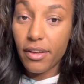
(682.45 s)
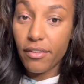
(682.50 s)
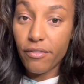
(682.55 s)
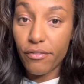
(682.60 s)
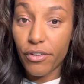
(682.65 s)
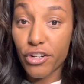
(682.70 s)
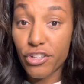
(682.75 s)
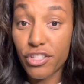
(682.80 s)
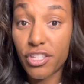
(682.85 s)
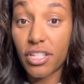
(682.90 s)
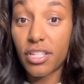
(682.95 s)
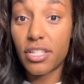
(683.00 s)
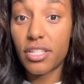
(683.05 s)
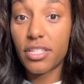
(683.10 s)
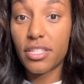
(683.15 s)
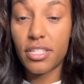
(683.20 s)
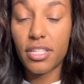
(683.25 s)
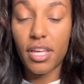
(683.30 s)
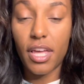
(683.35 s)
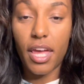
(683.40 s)

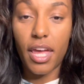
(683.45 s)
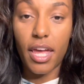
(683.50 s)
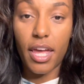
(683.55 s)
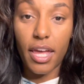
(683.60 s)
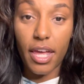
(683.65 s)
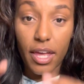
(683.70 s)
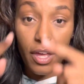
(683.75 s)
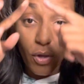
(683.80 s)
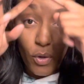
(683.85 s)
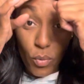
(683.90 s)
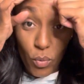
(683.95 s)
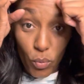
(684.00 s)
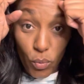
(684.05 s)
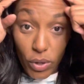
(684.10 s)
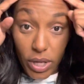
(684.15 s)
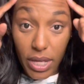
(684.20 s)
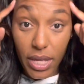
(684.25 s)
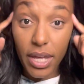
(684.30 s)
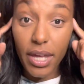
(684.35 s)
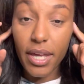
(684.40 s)
versus a
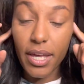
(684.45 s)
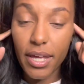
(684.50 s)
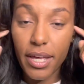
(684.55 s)
wig.